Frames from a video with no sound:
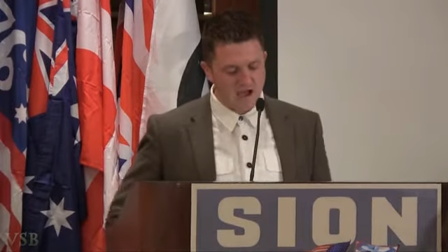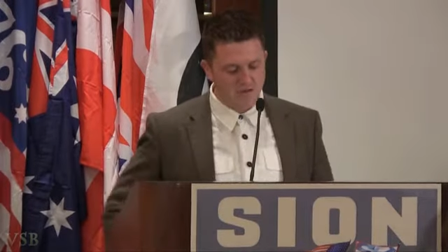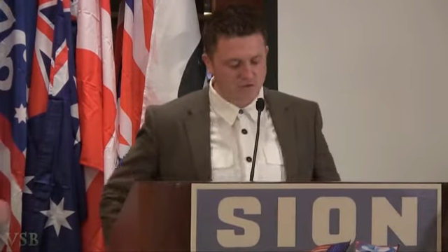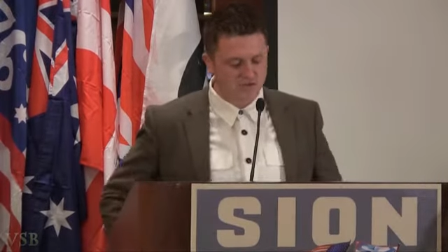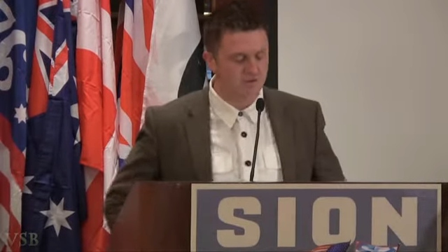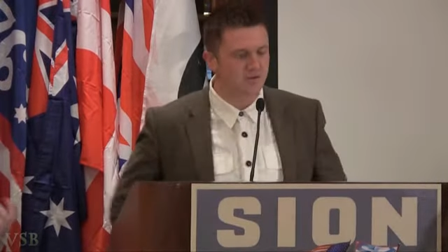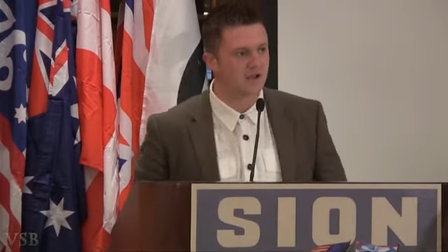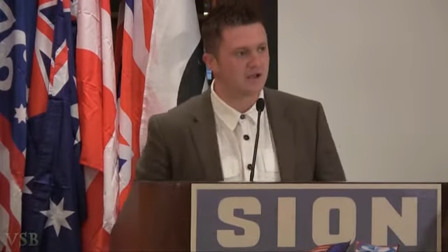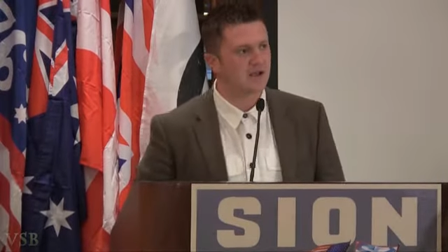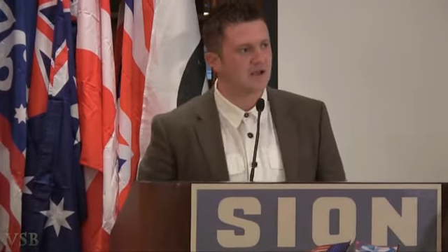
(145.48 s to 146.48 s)
And also,
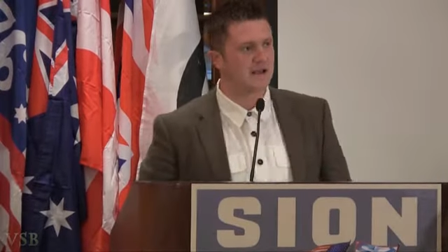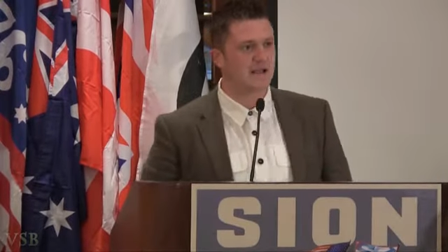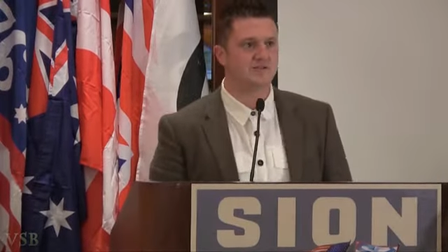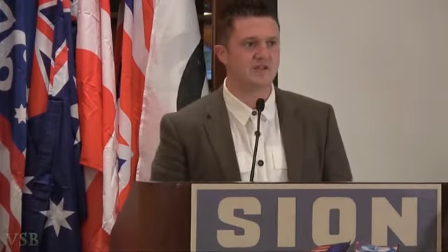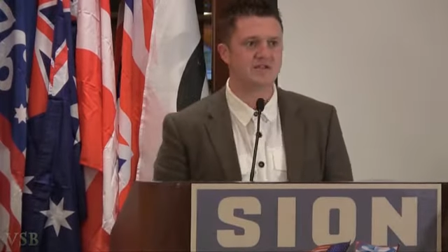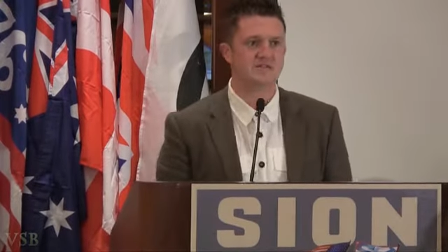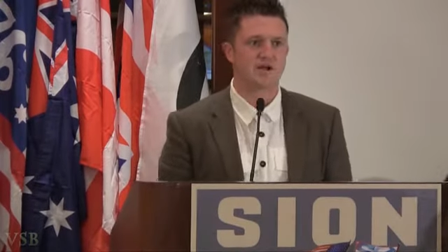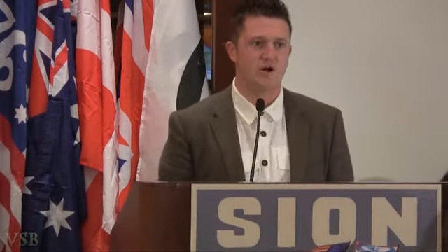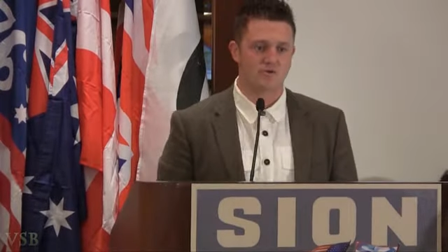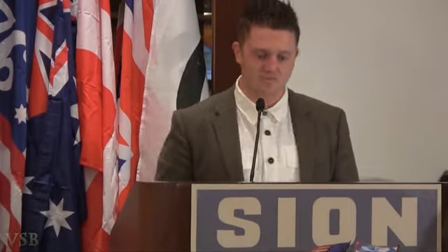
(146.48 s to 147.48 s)
11 years
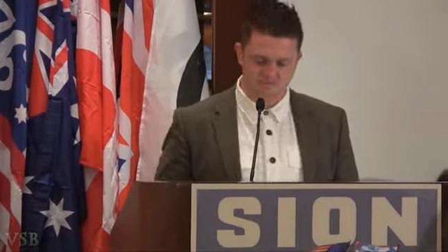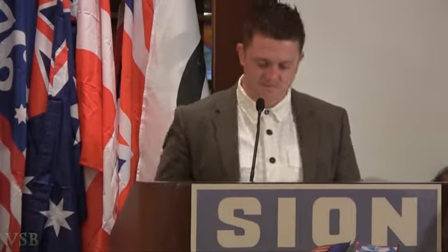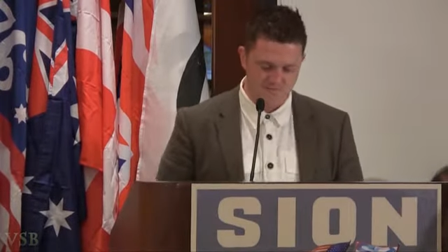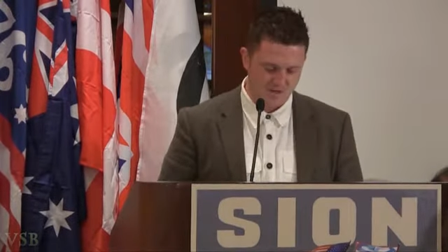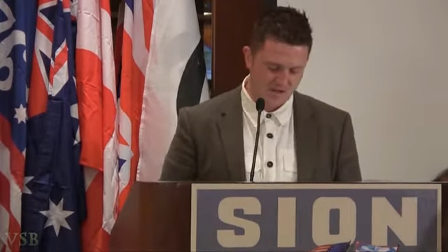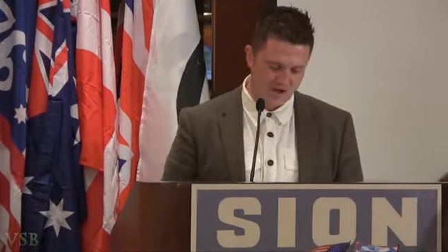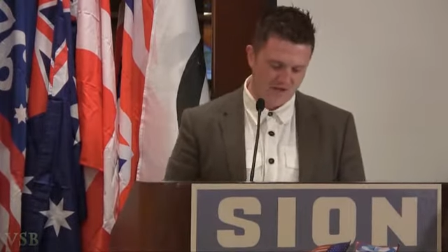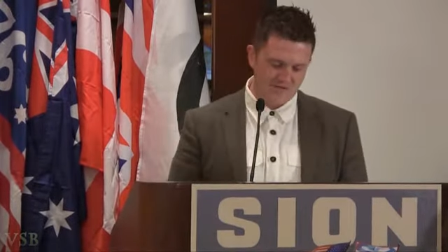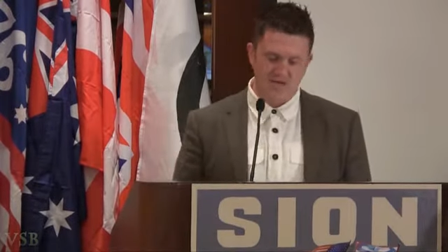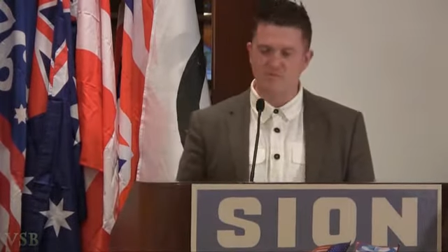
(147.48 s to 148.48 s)
ago,
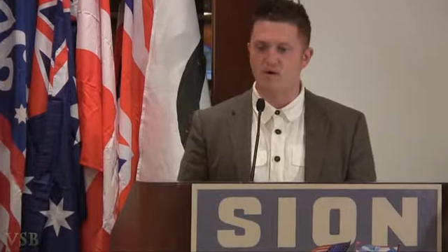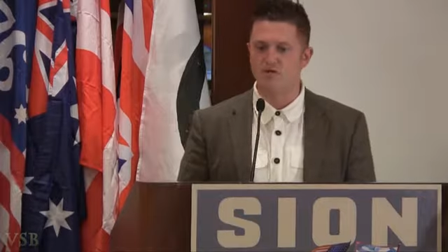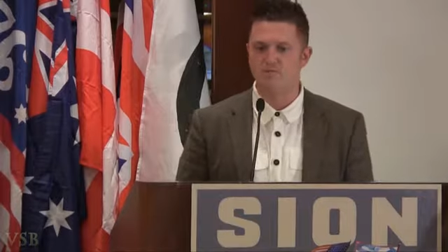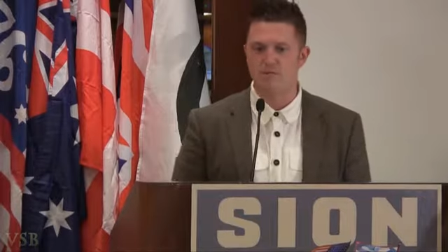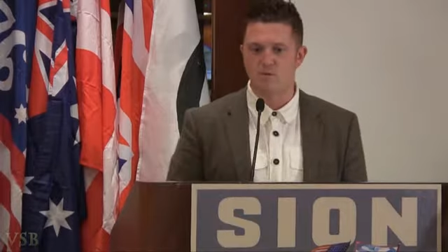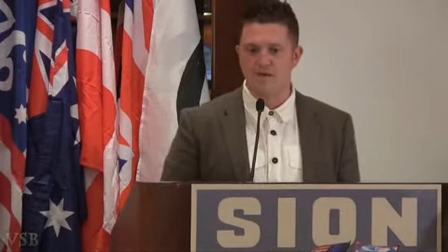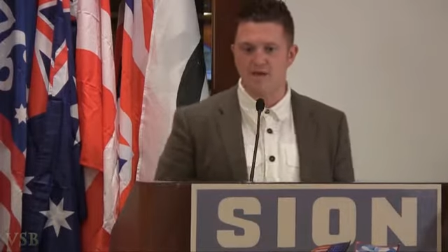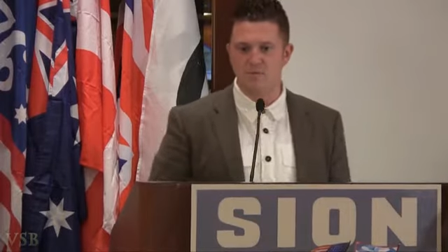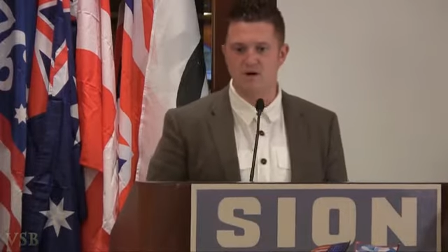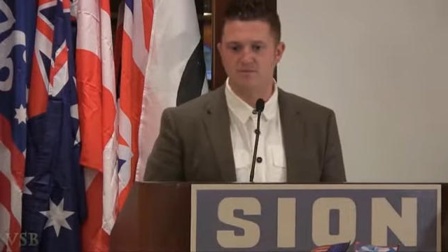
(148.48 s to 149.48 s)
I think everyone can remember where
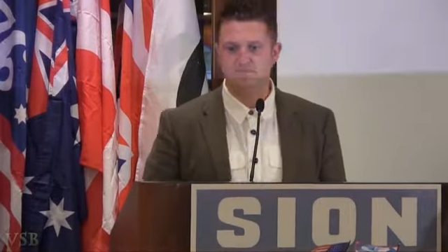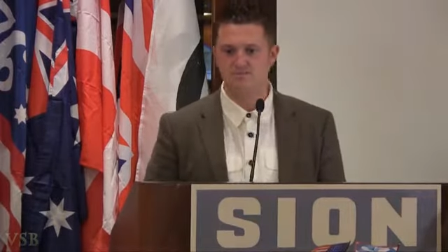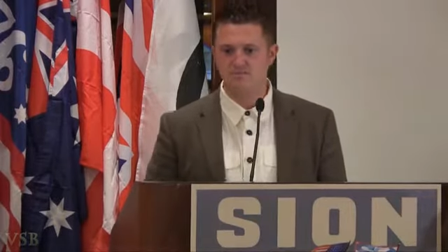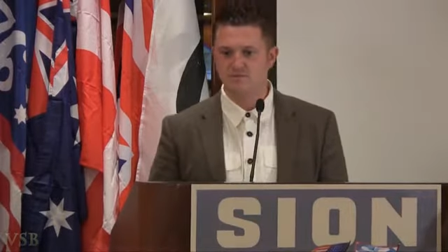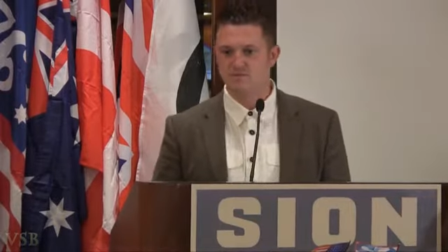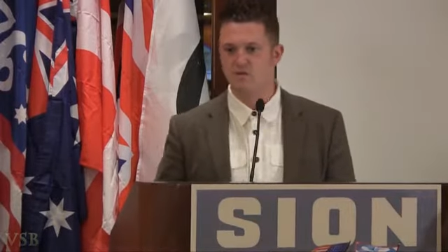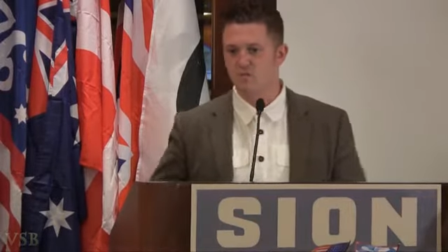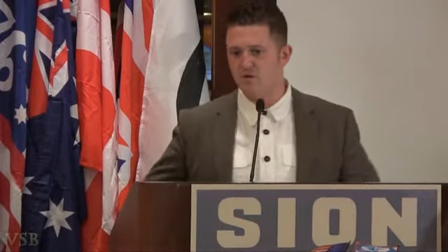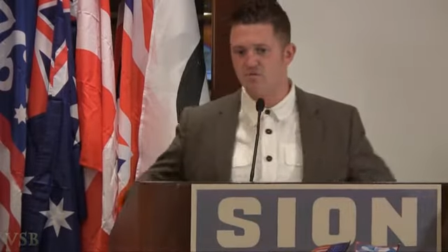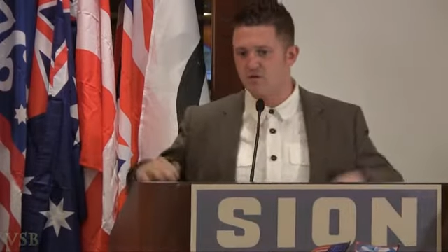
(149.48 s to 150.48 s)
they were. It's like the
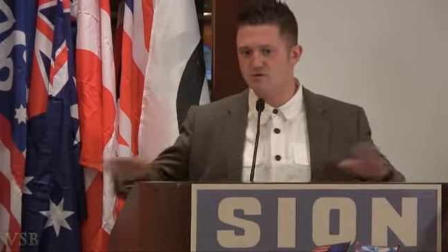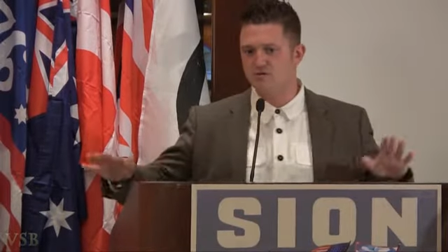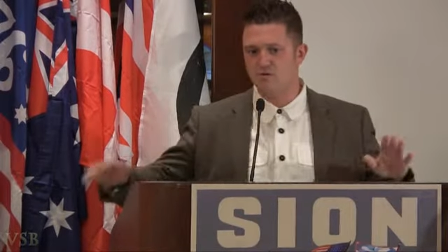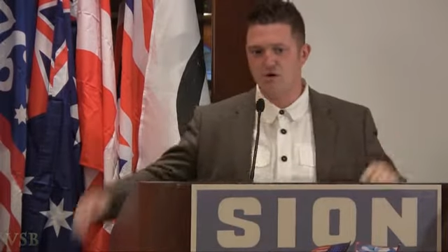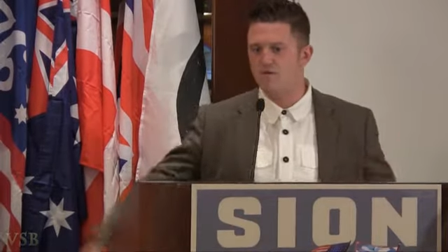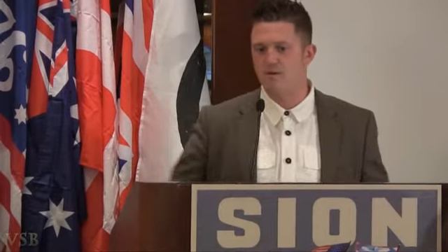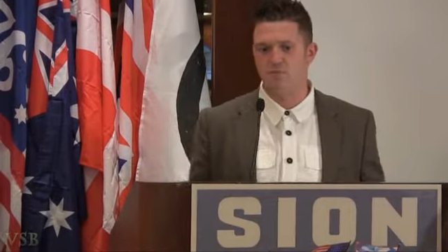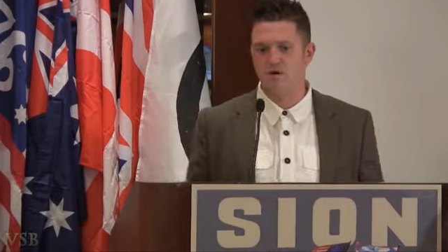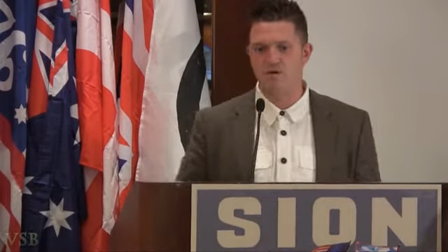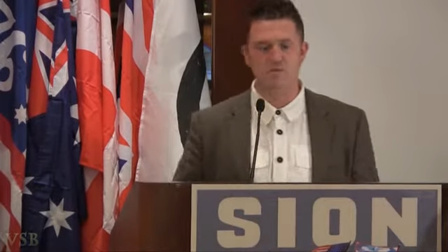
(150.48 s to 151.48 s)
world fell still. I can
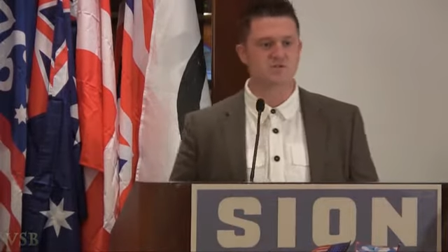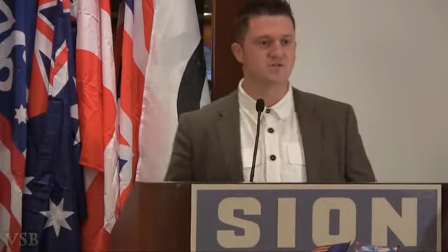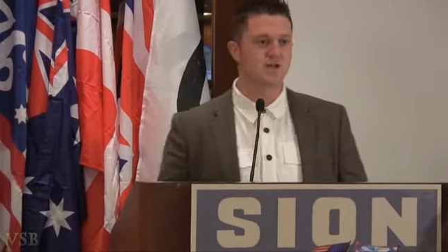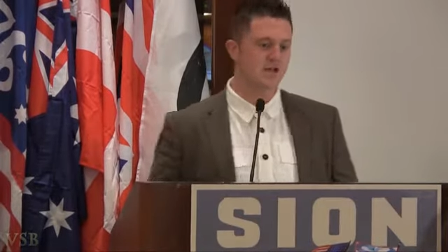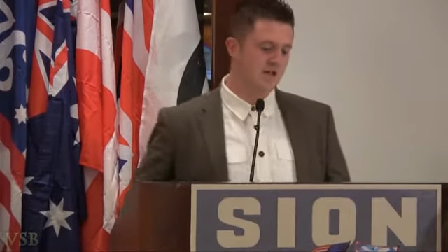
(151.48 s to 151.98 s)
remember where I was.